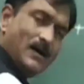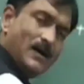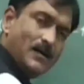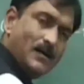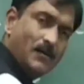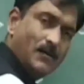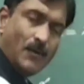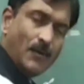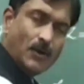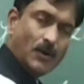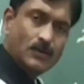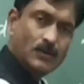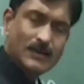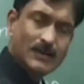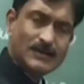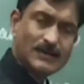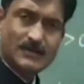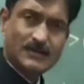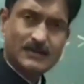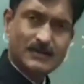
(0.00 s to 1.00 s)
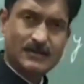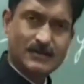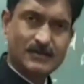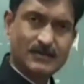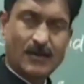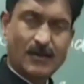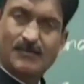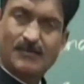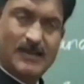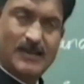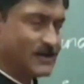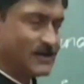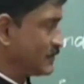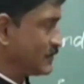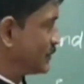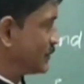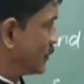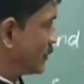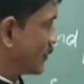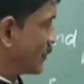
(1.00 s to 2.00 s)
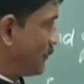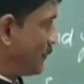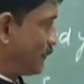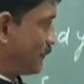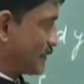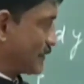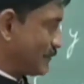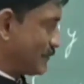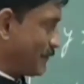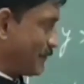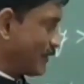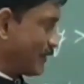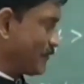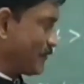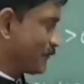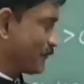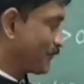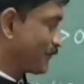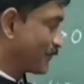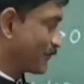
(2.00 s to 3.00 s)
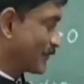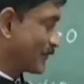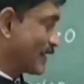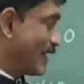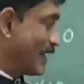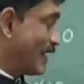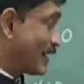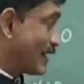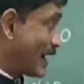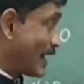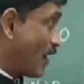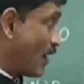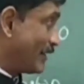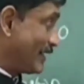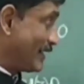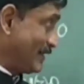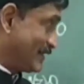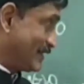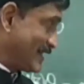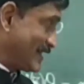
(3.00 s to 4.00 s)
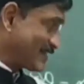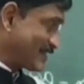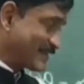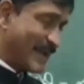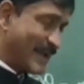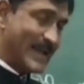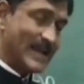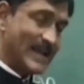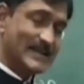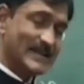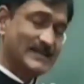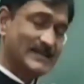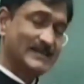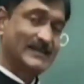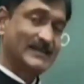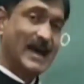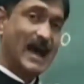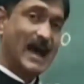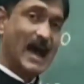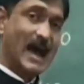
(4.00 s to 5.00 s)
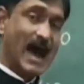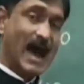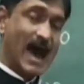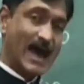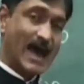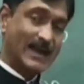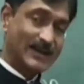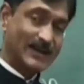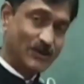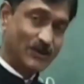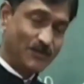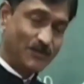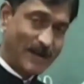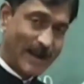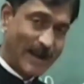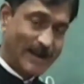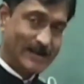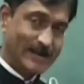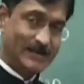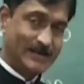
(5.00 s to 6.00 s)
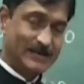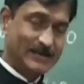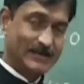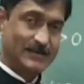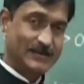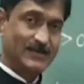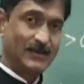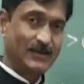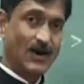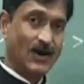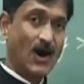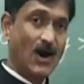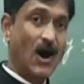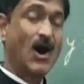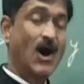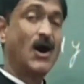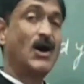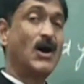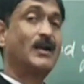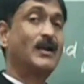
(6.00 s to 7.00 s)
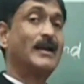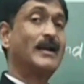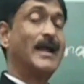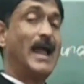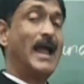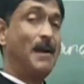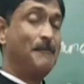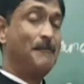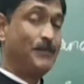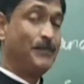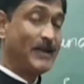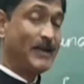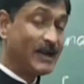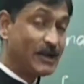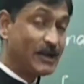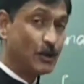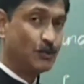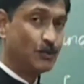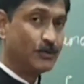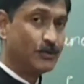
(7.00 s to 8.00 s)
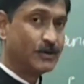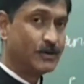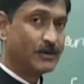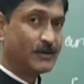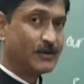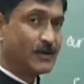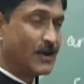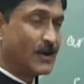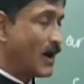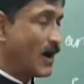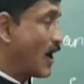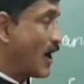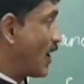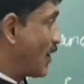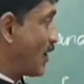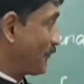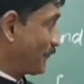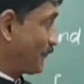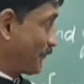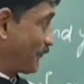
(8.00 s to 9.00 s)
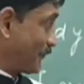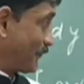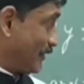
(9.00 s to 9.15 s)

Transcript: modulus of this complex number. Now in this case, the argument or amplitude of